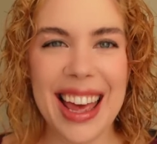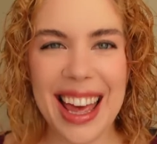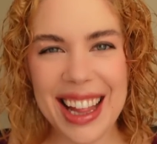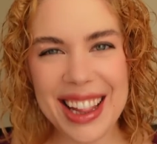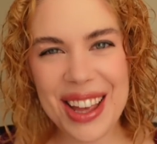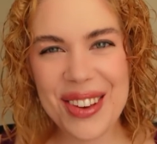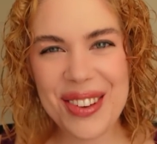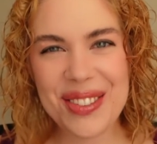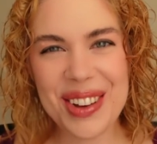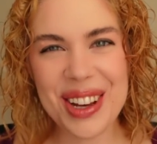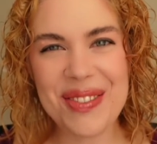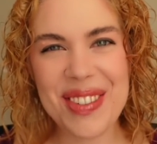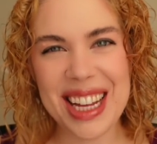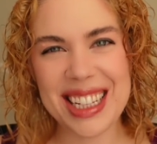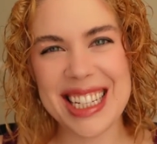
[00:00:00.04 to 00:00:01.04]
Hello,
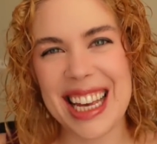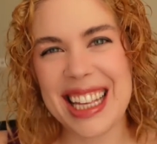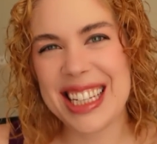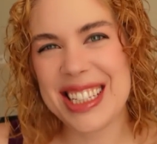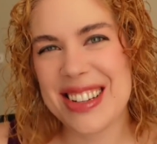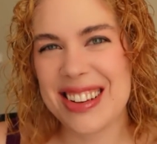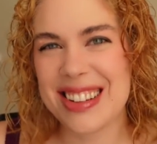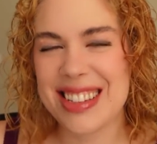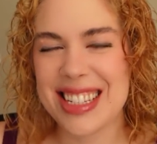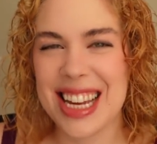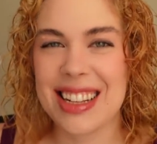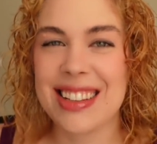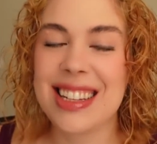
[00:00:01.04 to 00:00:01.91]
welcome back to Ellie Talks Tech.